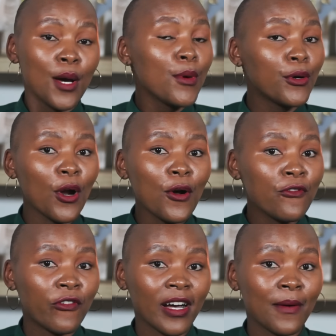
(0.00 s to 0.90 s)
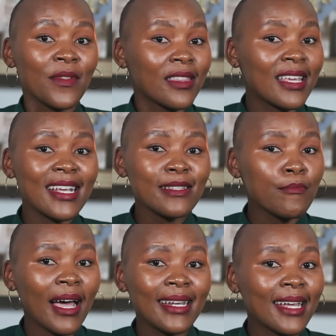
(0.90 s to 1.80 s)
Moreover, these
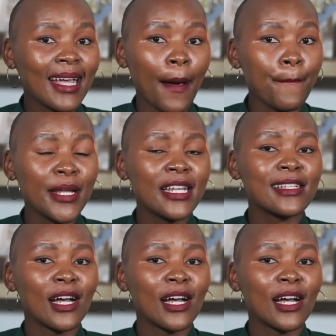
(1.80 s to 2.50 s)
mining companies